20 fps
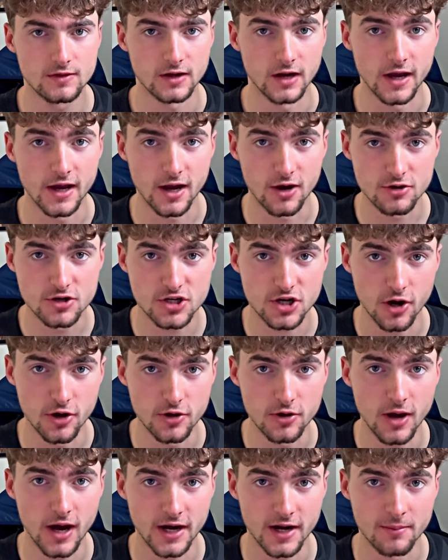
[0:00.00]
Today I'll show
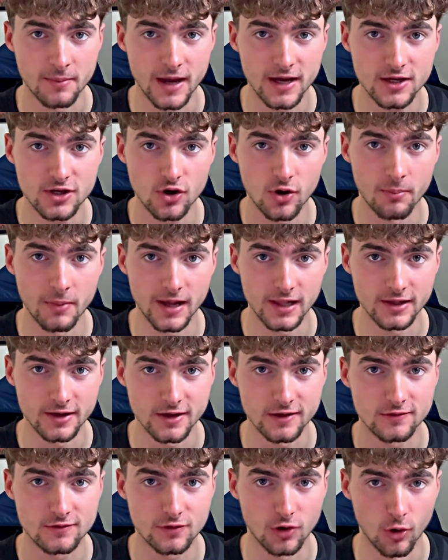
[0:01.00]
you how to make your
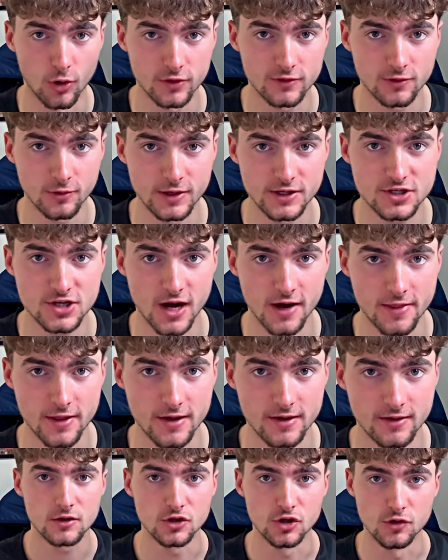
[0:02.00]
melodies talk to each
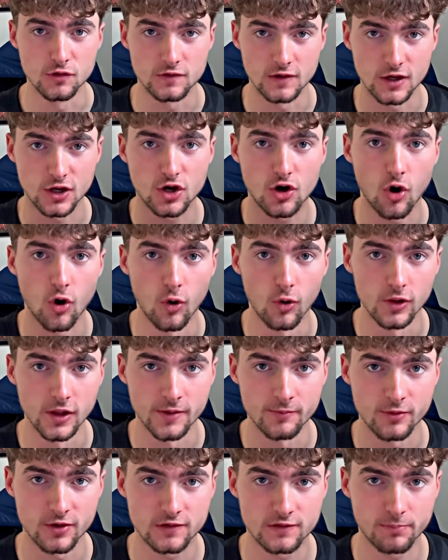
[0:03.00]
other using call
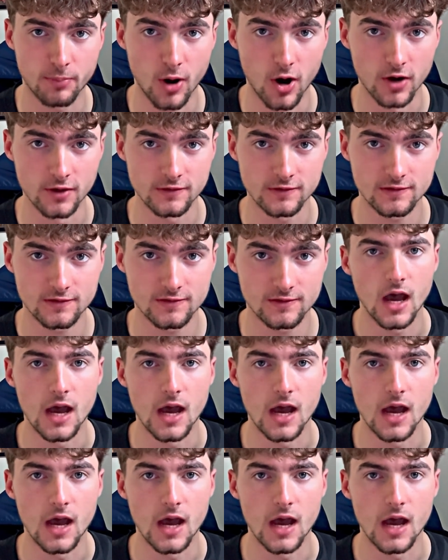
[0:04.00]
and response.